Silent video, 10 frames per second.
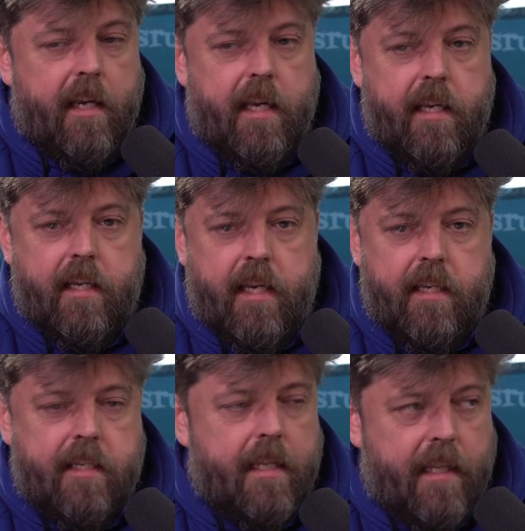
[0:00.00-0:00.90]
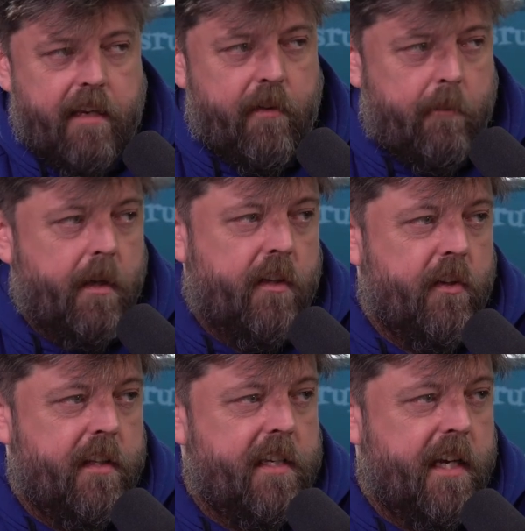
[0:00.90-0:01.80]
he's then leaving money
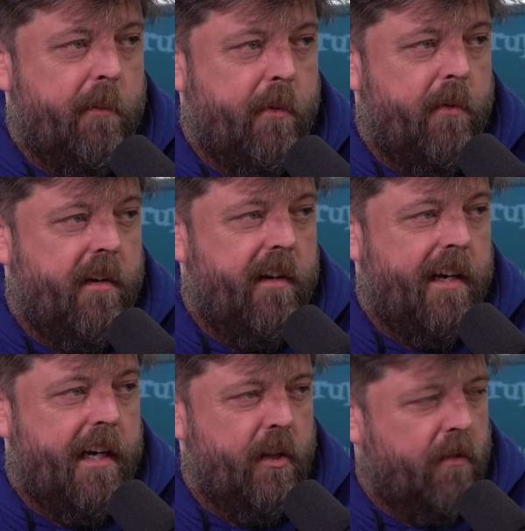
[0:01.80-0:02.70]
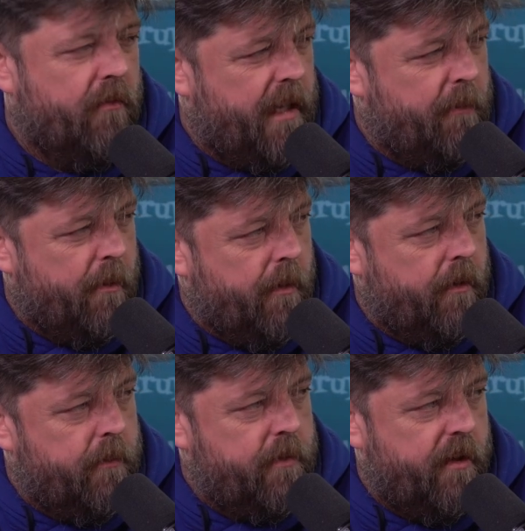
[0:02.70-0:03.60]
on the table and not really
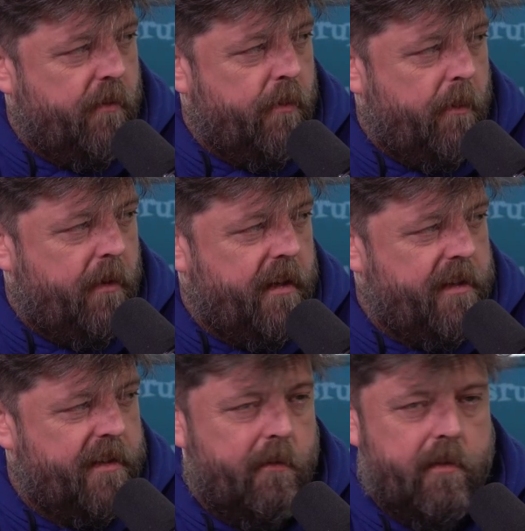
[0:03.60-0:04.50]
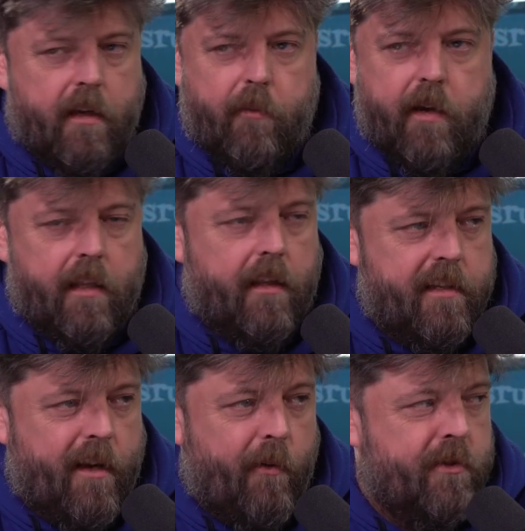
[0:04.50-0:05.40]
promoting himself properly. So it was like we had like
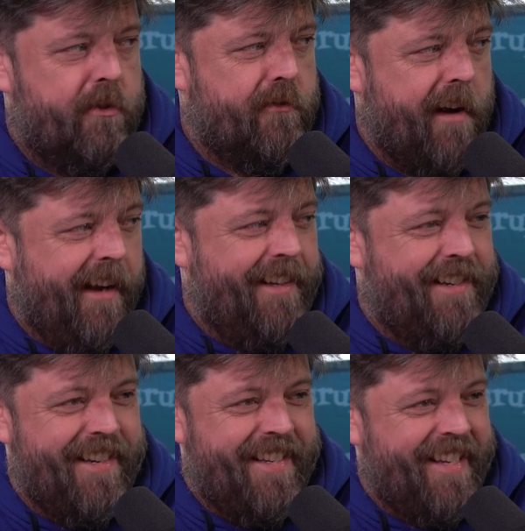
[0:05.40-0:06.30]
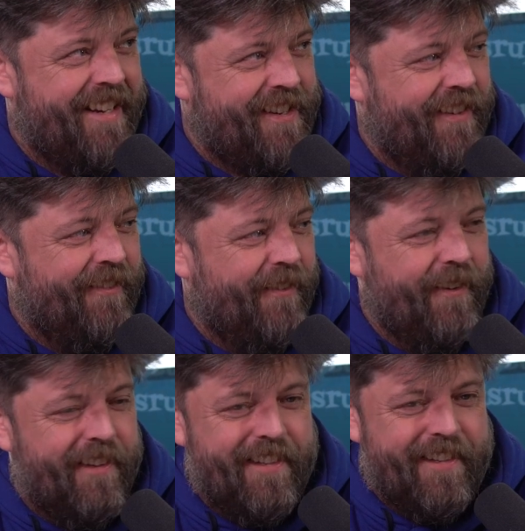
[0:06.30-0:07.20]
this whole strategy session
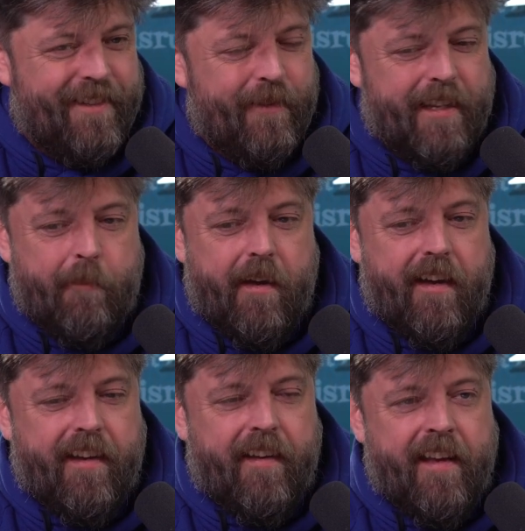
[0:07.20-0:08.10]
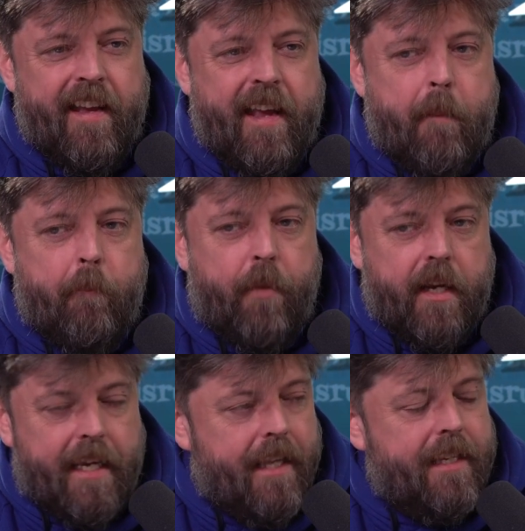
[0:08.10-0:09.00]
where we're just talking about it. But
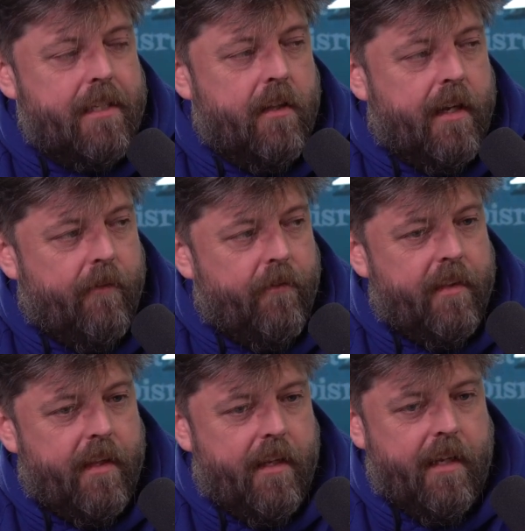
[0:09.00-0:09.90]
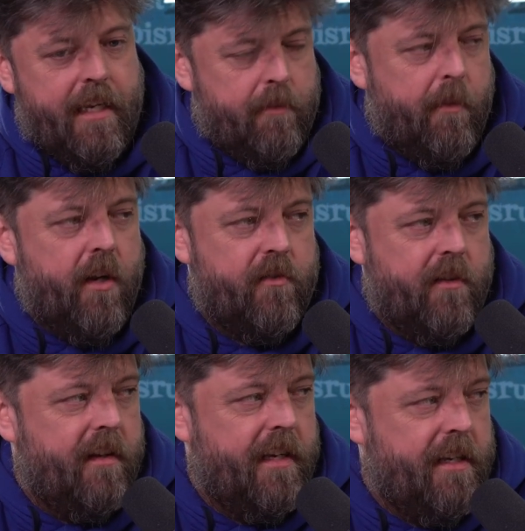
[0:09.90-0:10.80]
again, it's like, he's a
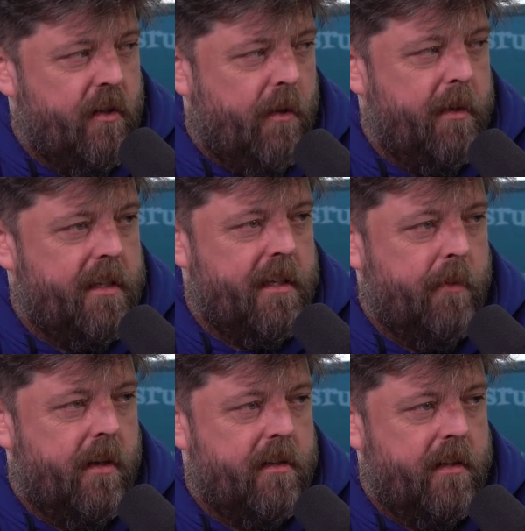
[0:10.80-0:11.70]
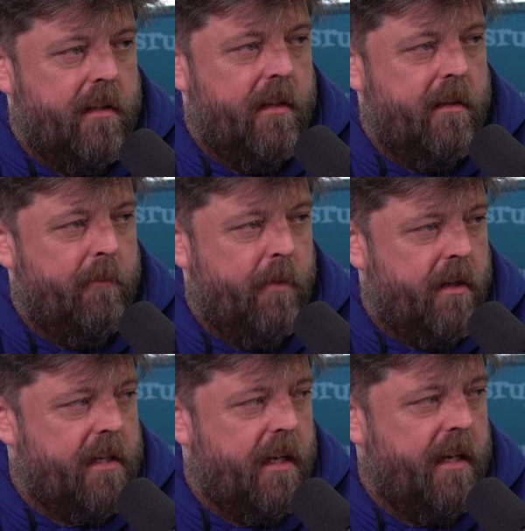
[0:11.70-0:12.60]
masterer. He's not a business person per
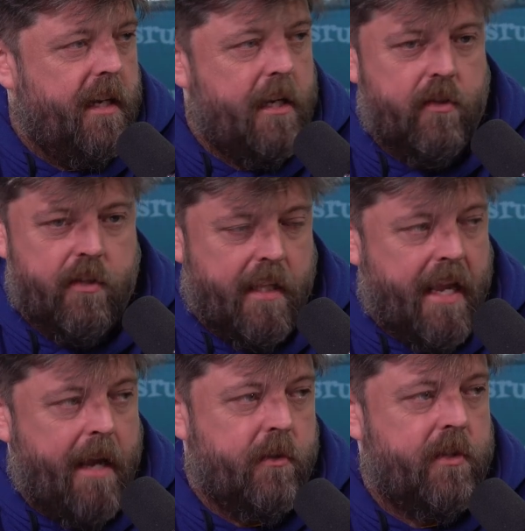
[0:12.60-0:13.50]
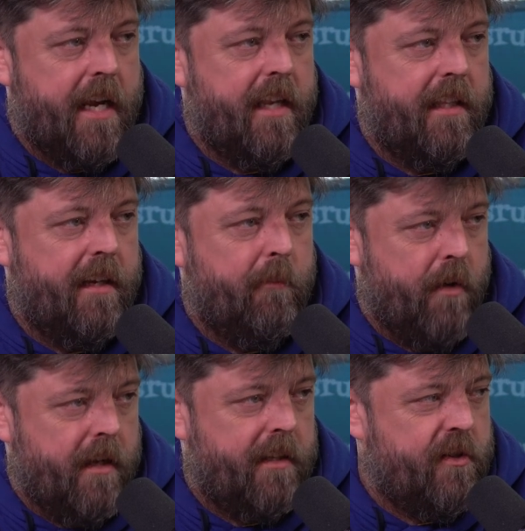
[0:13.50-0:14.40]
se. He's just an outstanding
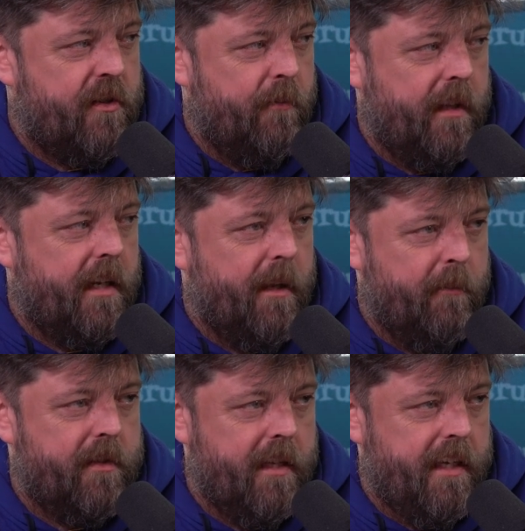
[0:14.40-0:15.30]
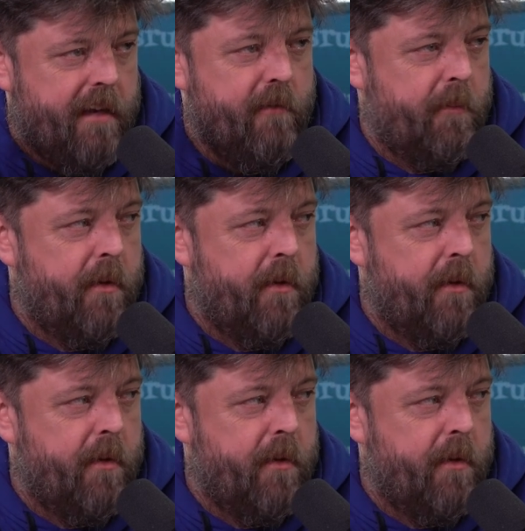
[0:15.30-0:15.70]
practitioner when it comes to hearing